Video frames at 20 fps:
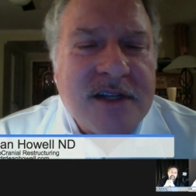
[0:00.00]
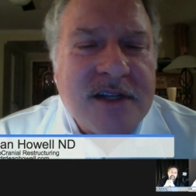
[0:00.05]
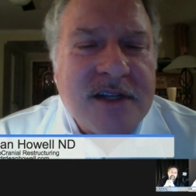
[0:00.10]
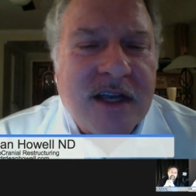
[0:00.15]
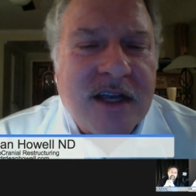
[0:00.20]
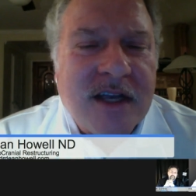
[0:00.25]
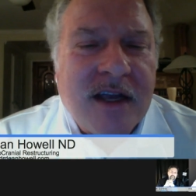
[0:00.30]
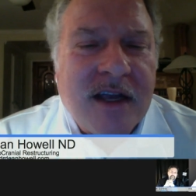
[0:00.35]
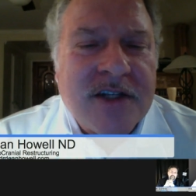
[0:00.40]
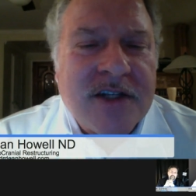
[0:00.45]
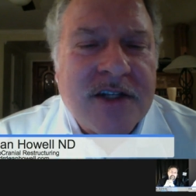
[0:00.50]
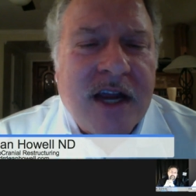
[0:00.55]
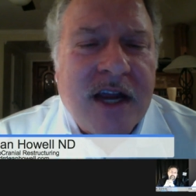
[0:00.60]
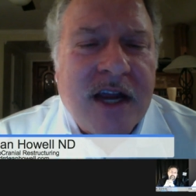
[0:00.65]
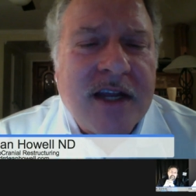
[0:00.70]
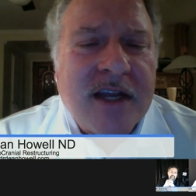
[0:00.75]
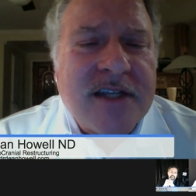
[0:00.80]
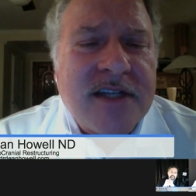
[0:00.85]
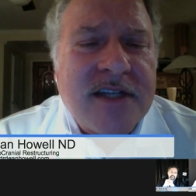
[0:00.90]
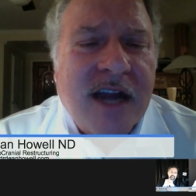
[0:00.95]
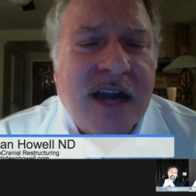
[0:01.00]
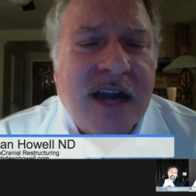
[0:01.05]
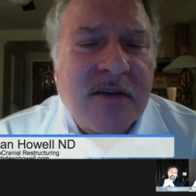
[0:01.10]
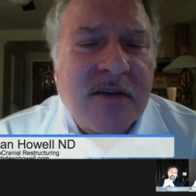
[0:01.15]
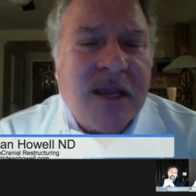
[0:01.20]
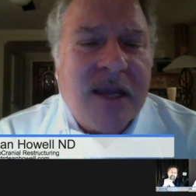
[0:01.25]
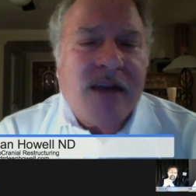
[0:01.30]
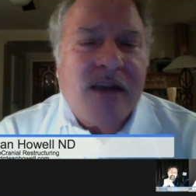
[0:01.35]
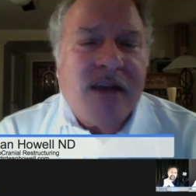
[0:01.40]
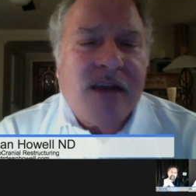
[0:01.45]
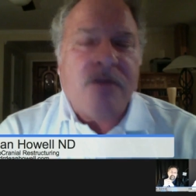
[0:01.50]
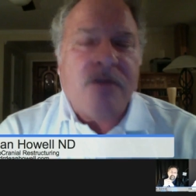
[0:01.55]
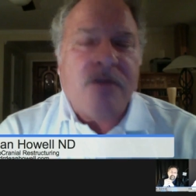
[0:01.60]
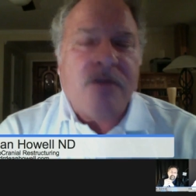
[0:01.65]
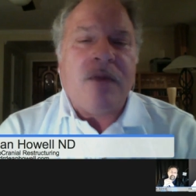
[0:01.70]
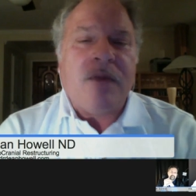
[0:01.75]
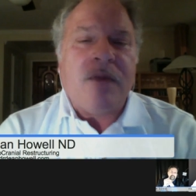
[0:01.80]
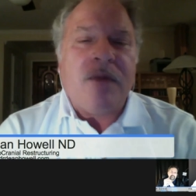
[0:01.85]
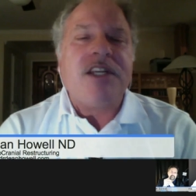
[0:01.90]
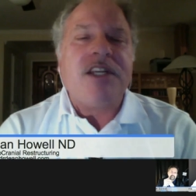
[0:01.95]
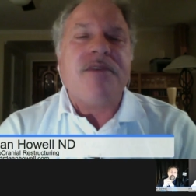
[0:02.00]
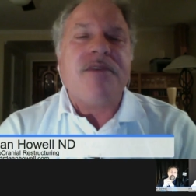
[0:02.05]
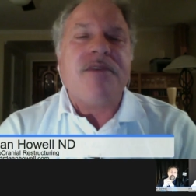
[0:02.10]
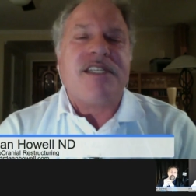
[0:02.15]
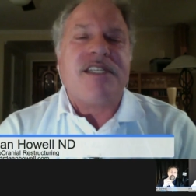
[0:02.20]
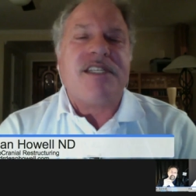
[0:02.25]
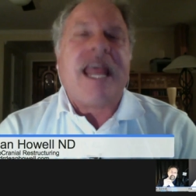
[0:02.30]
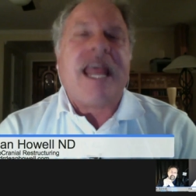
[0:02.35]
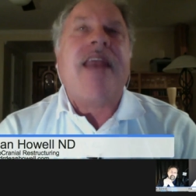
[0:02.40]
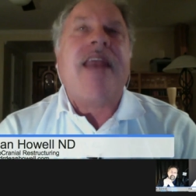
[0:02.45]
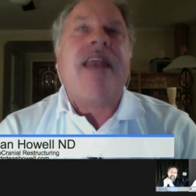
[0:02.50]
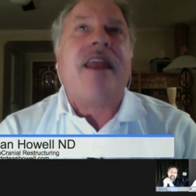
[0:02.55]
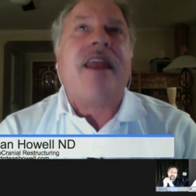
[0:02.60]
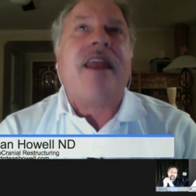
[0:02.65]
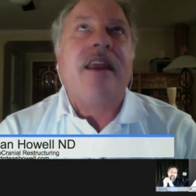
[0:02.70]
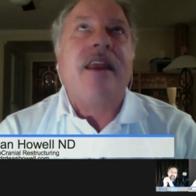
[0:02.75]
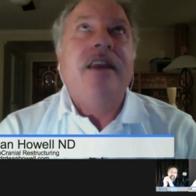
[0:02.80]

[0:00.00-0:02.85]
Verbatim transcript: a, a Chinese acrobat, and when she was standing,